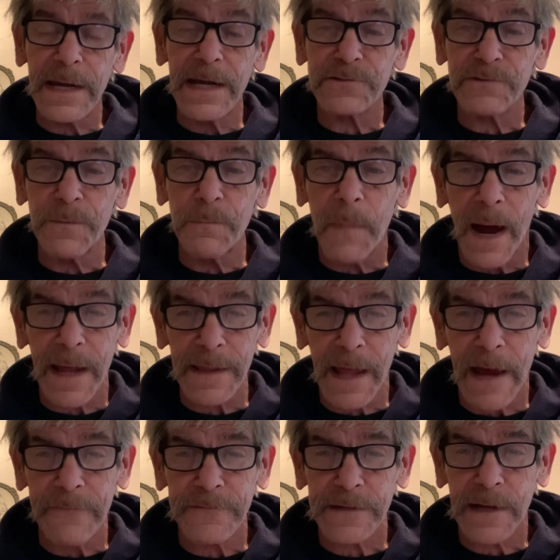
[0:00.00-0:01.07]
history, my
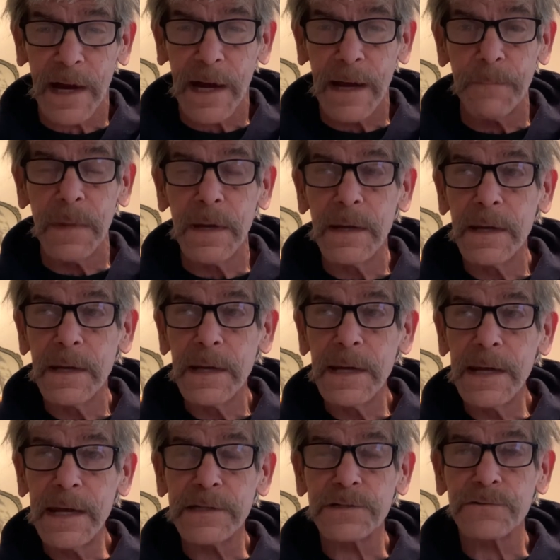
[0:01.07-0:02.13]
lifetime
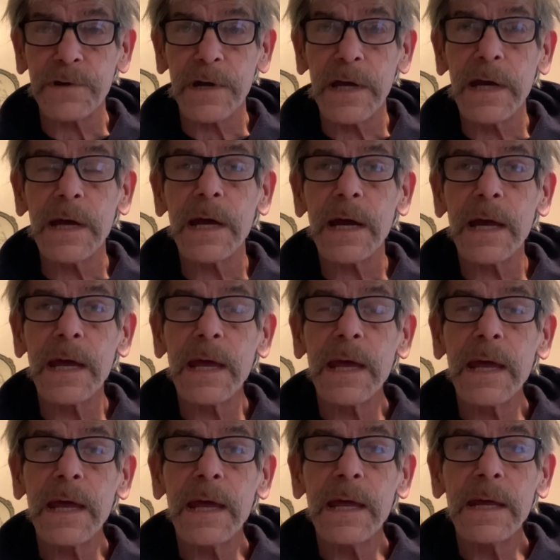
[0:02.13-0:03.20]
history.
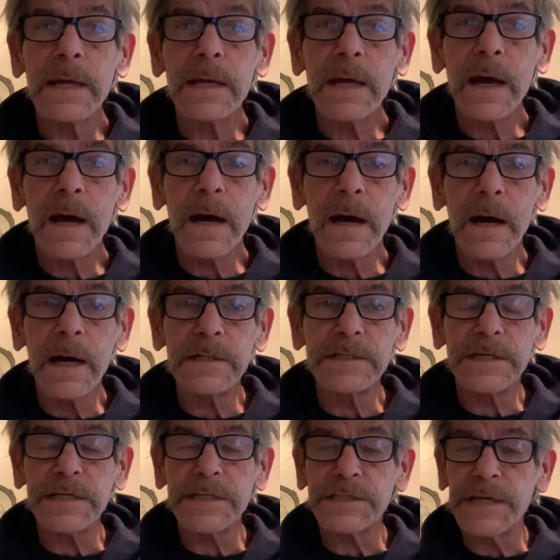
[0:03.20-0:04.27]

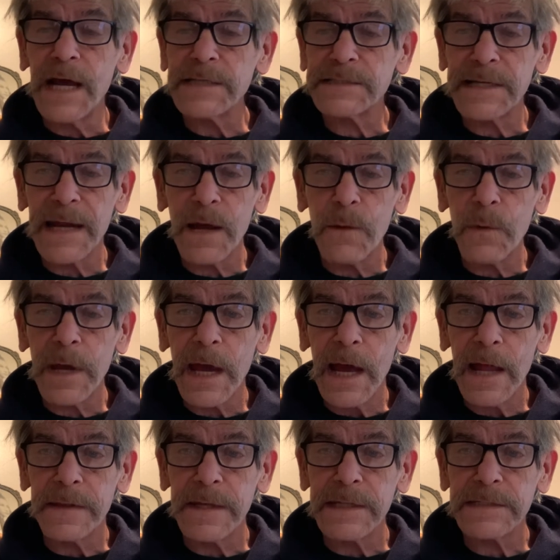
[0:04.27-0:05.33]
Just yesterday we
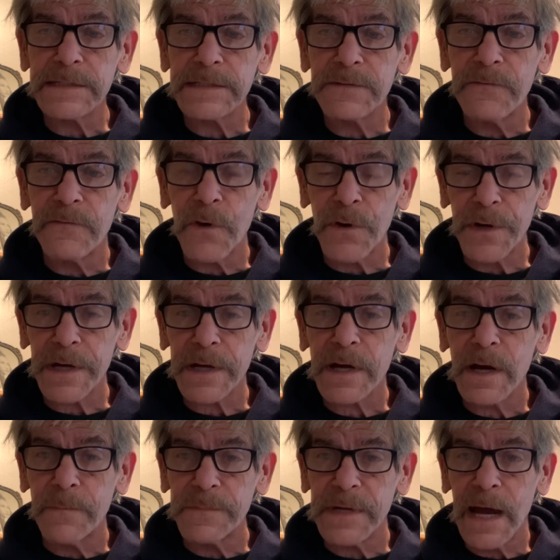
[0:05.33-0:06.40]
had this verdict
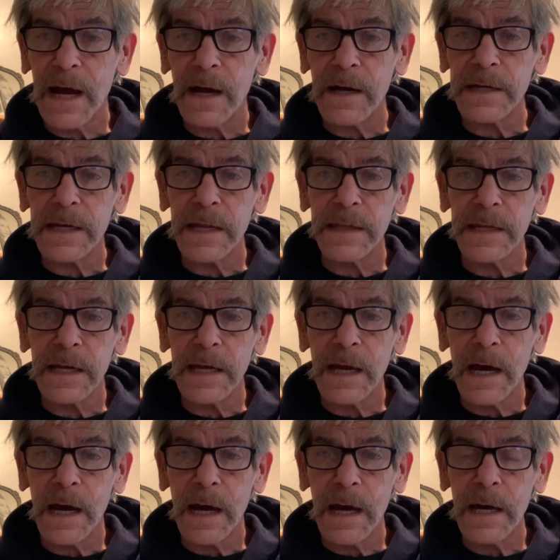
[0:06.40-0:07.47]
come down in
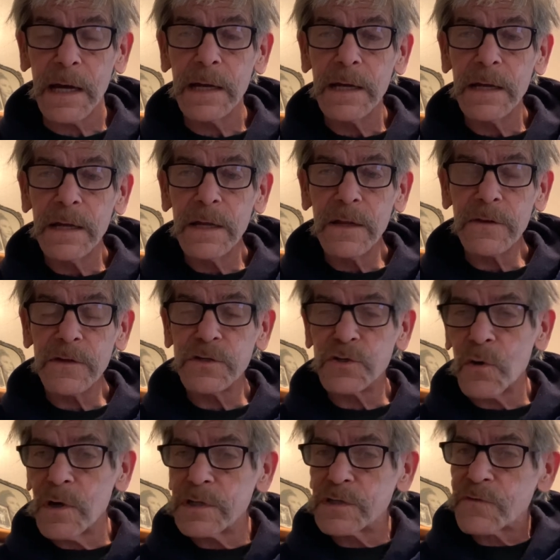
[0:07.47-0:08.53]
the
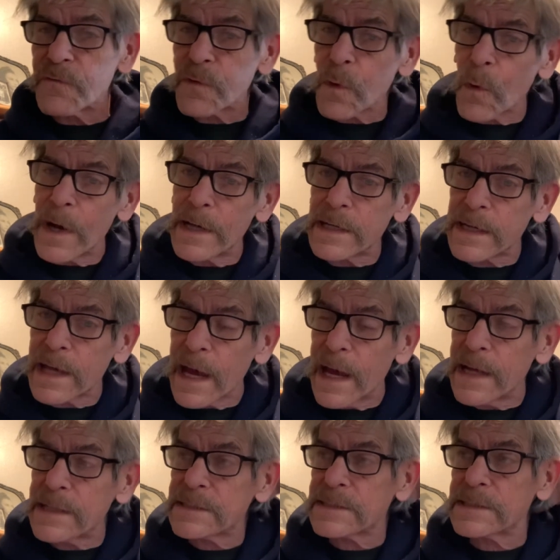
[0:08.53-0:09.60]
George Floyd
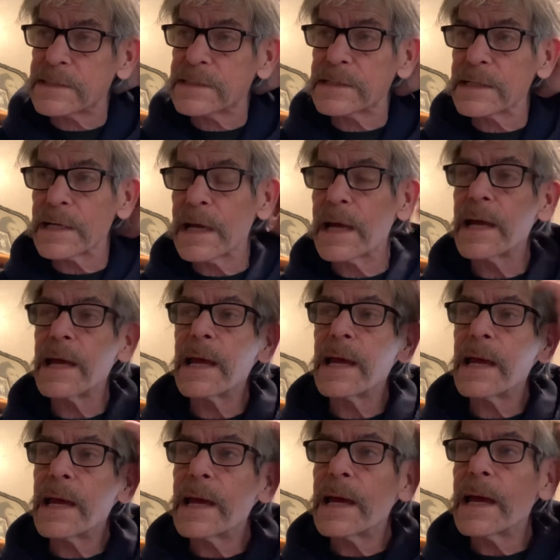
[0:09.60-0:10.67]
case,
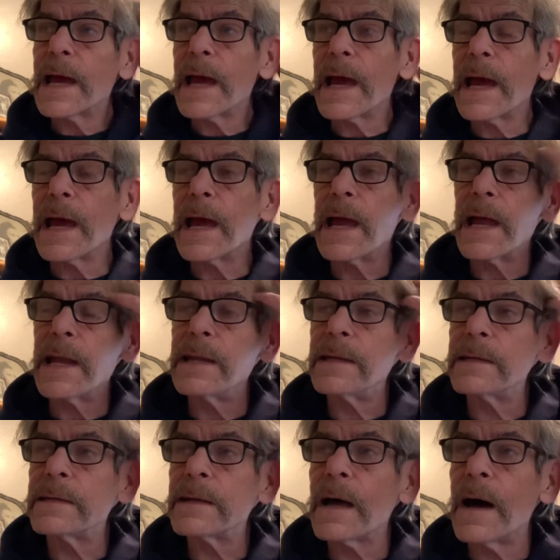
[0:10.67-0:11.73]
and